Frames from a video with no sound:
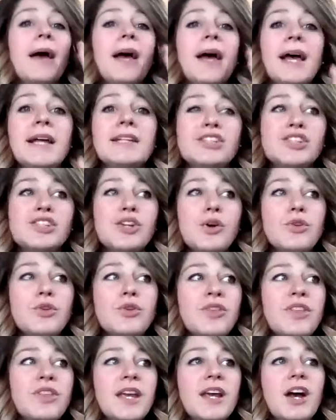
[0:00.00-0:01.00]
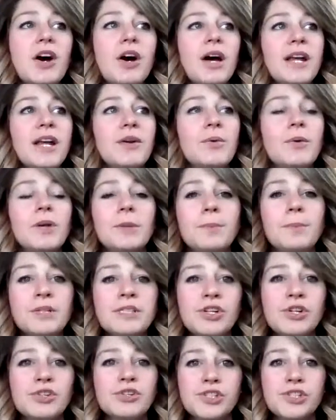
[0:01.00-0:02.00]
And so you think, oh, I don't want to
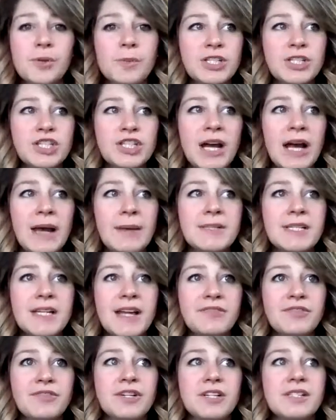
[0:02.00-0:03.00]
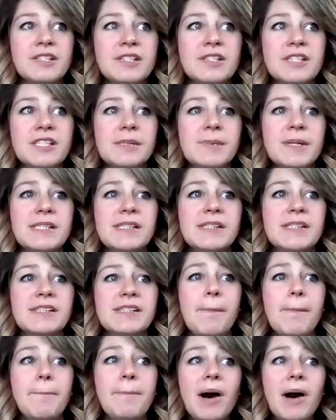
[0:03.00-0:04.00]
put so much time and effort into this
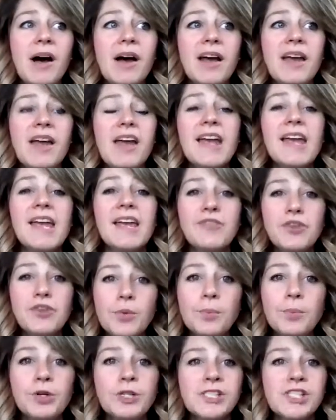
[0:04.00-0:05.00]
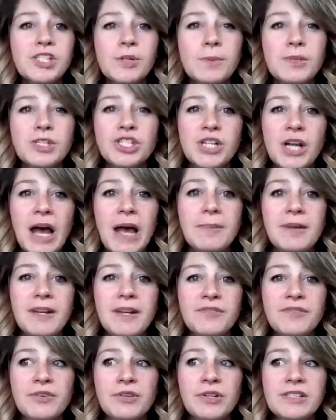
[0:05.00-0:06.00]
business. But if you put so much time and
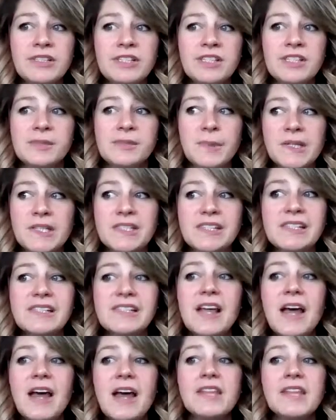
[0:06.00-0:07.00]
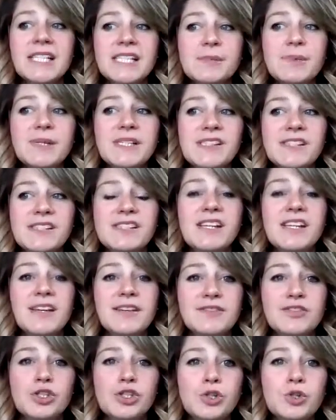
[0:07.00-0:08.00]
effort into this business
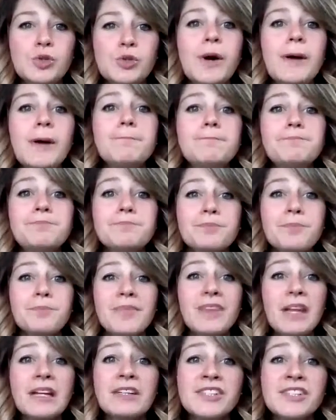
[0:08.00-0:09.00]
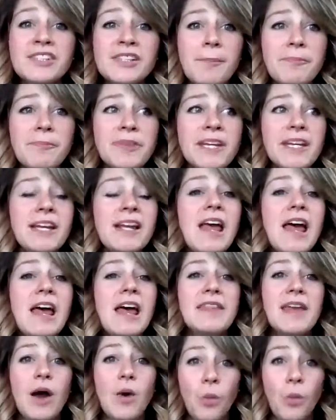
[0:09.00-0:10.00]
gives you something
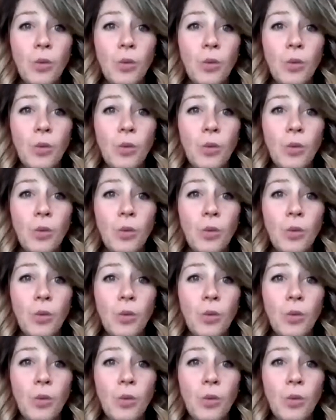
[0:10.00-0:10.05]
that